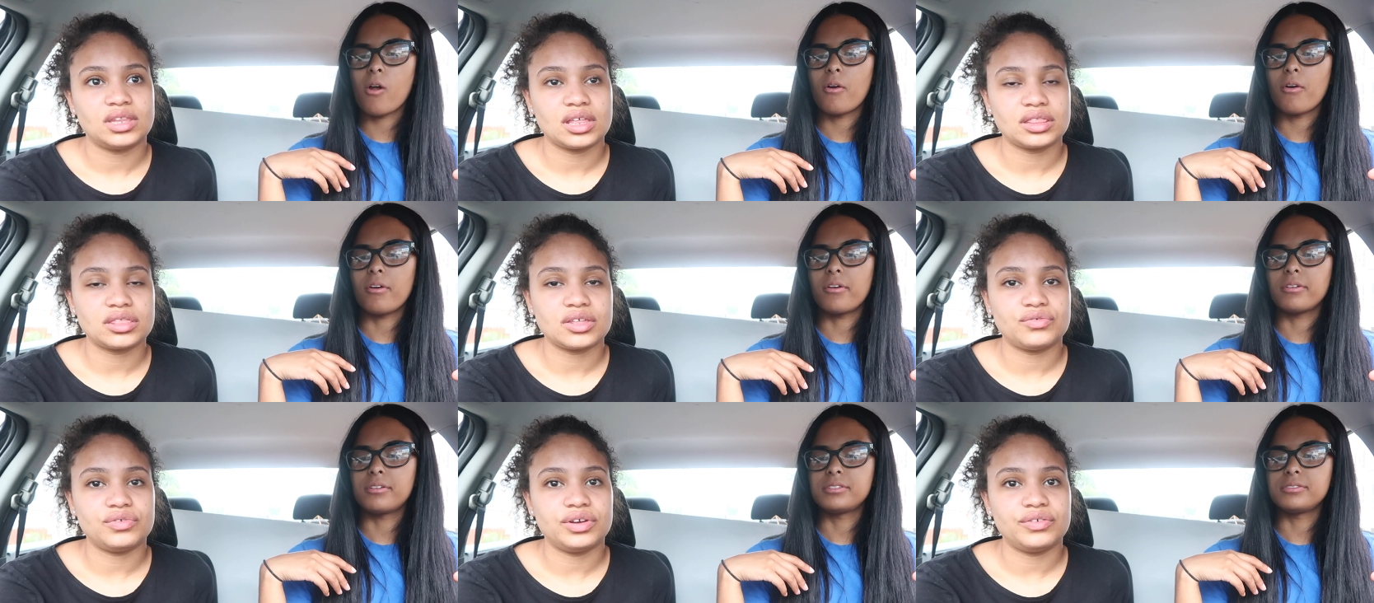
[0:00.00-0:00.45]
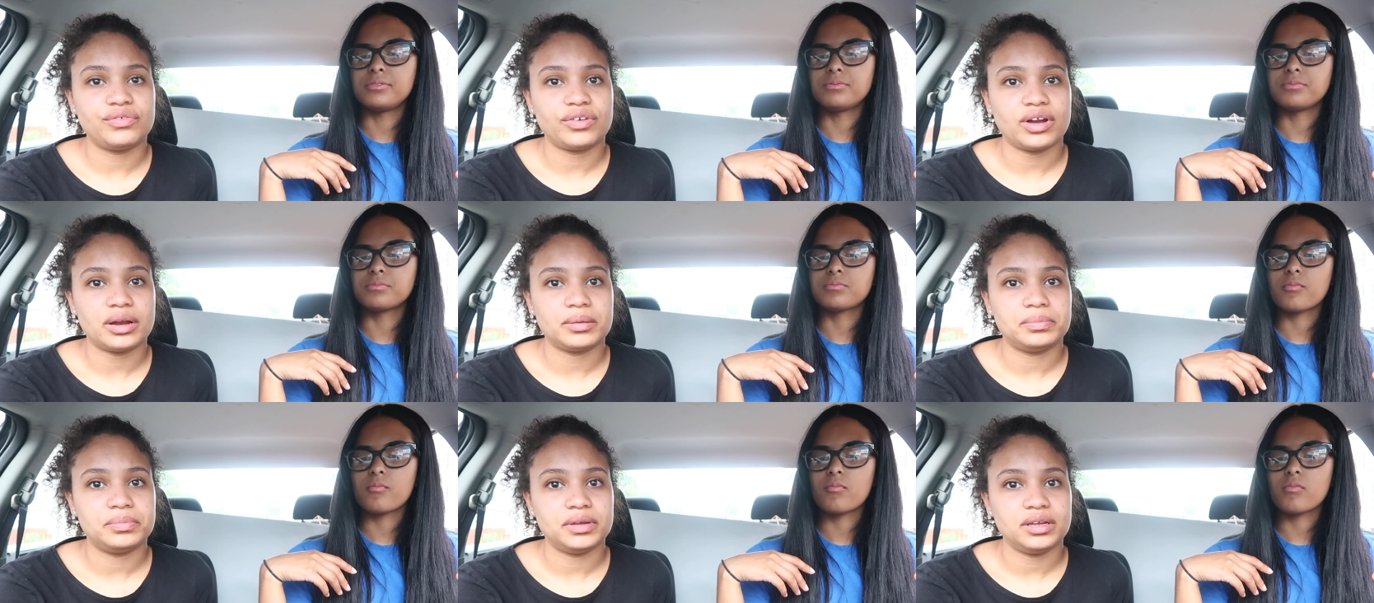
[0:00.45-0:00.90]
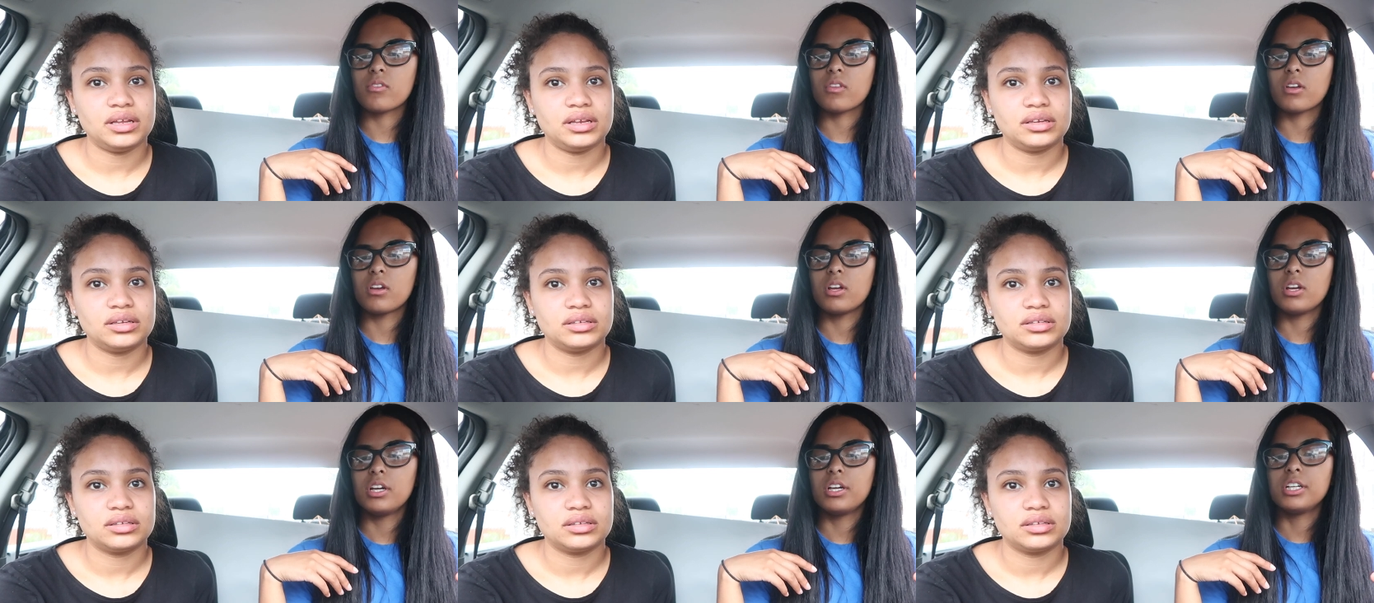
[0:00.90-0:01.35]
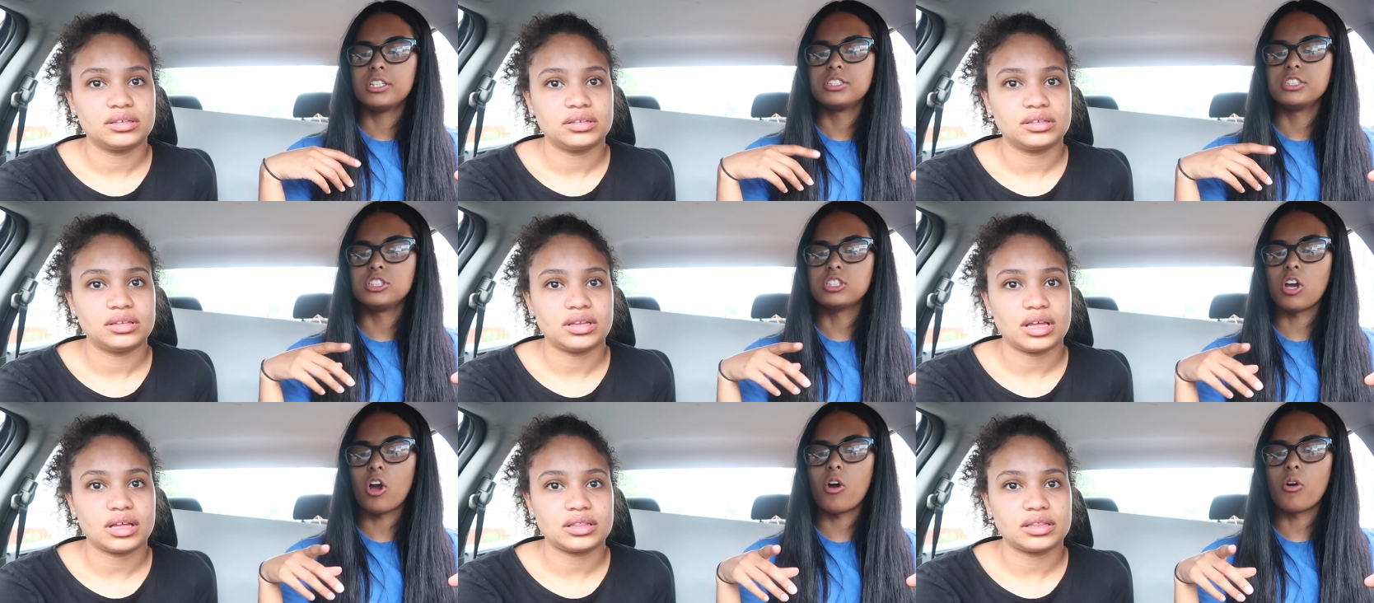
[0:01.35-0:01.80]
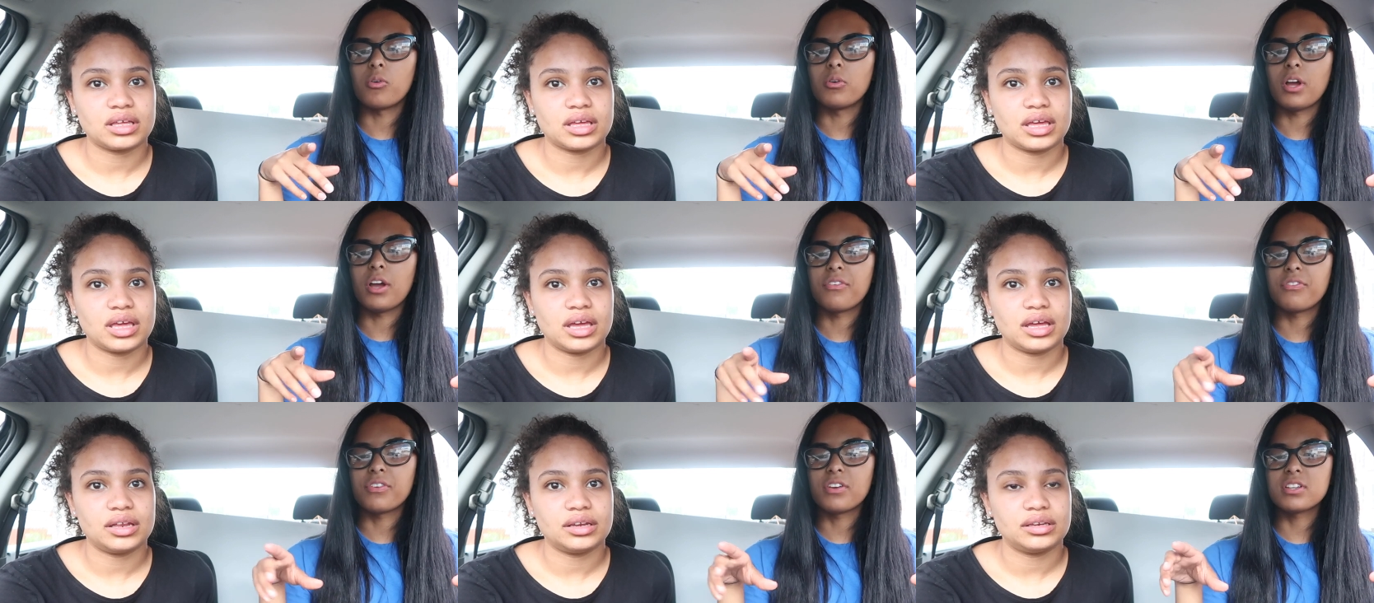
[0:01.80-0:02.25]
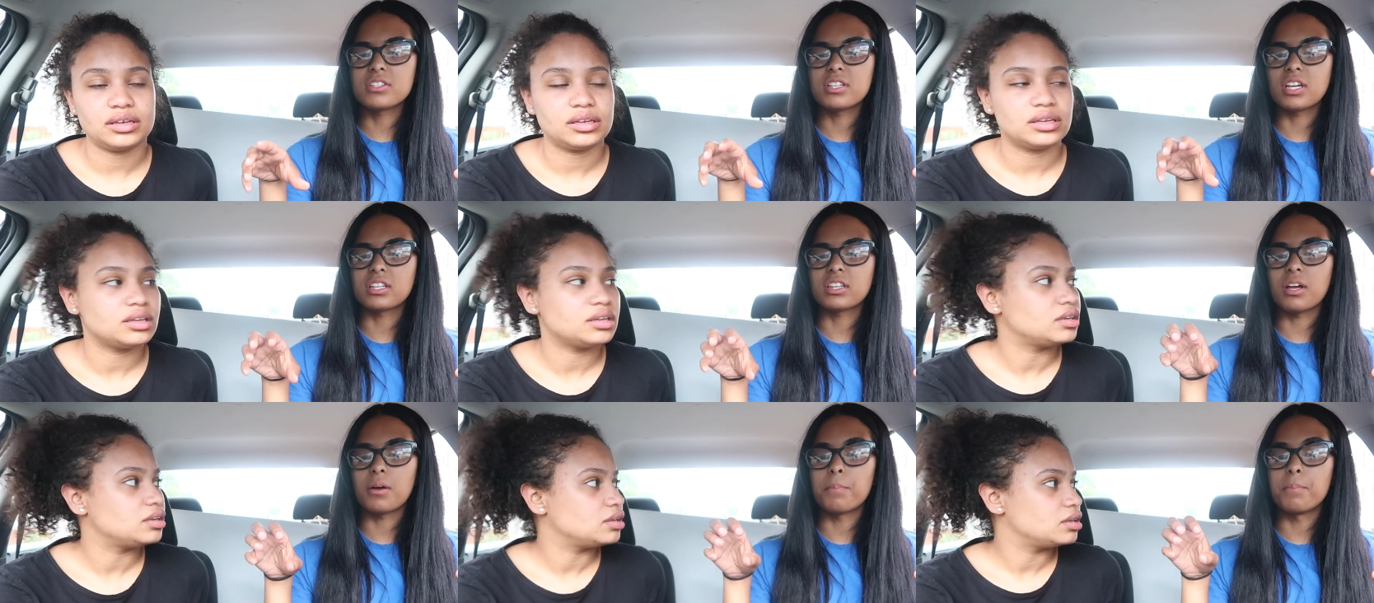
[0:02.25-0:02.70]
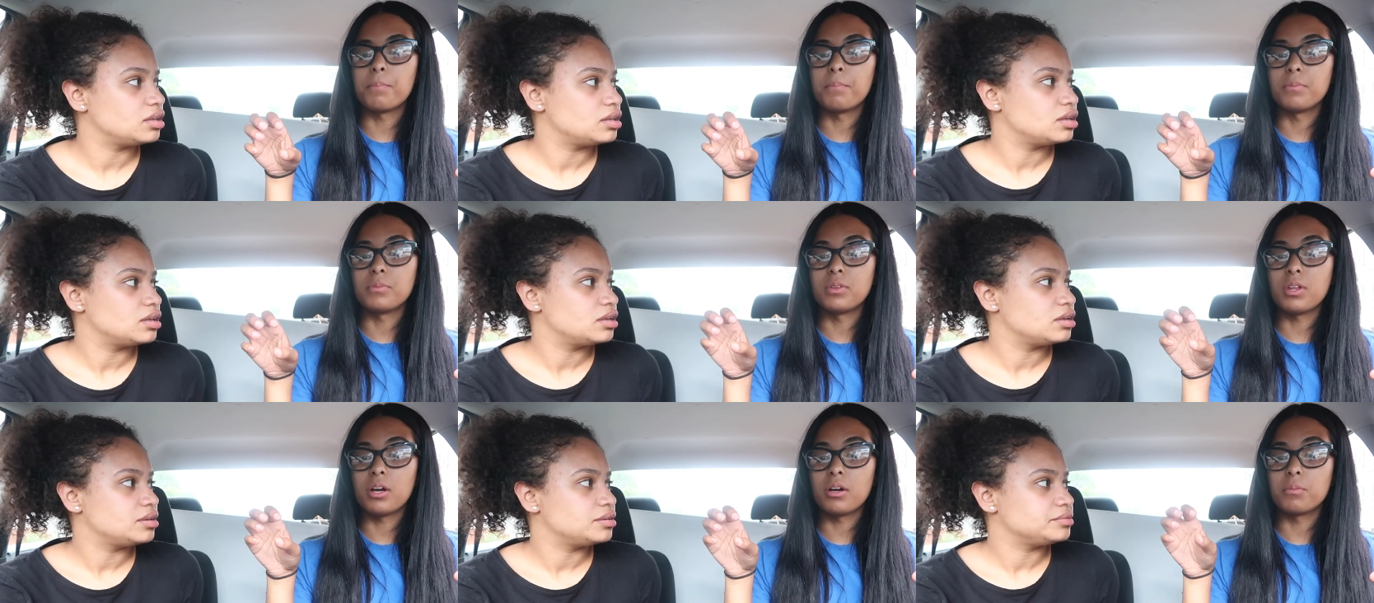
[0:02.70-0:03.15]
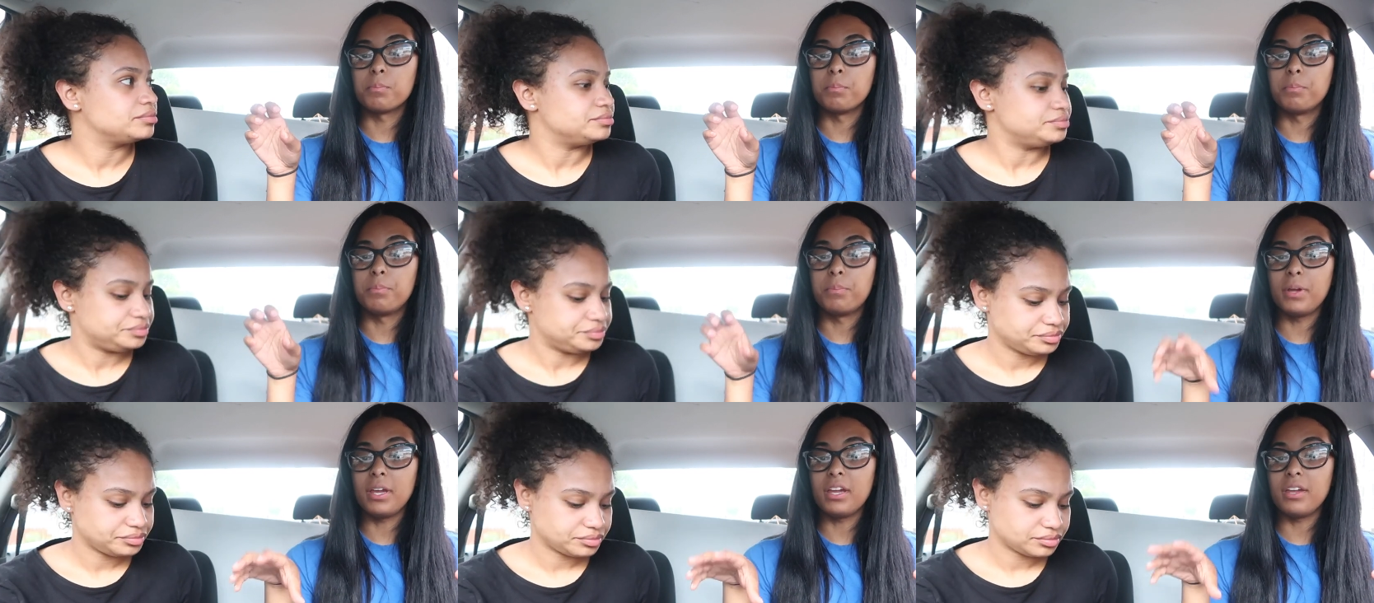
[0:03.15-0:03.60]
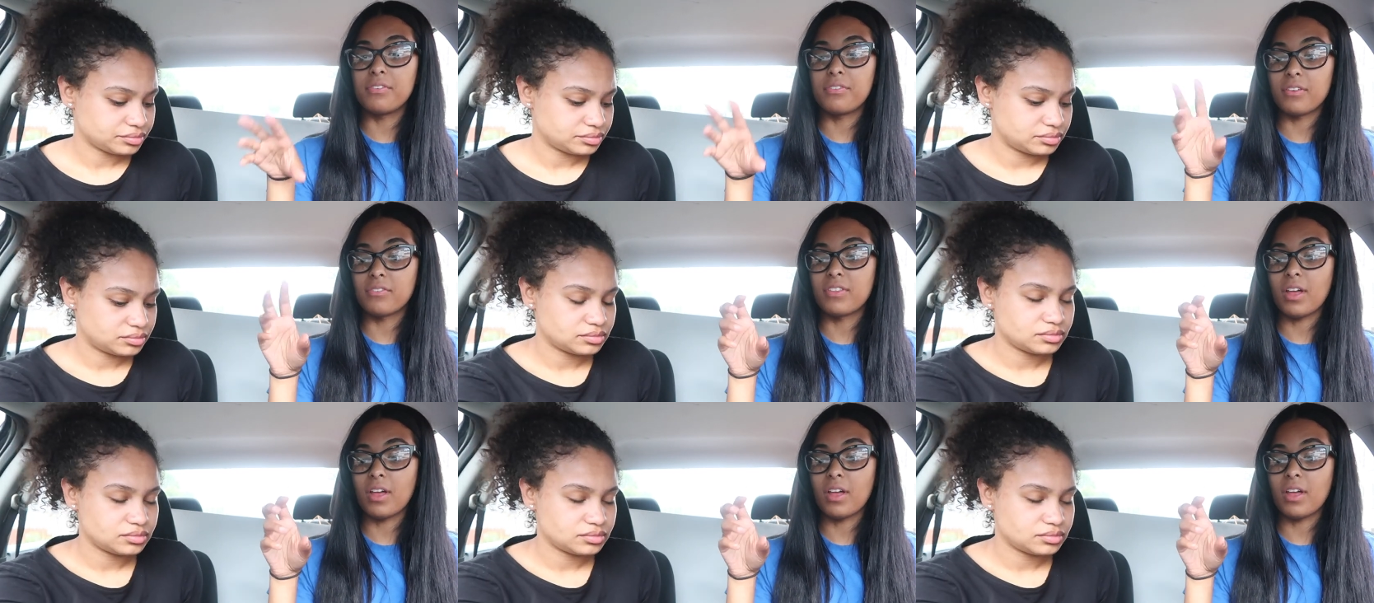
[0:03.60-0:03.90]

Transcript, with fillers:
Speaker 1: The the refried bean. No, it feels like the the beef.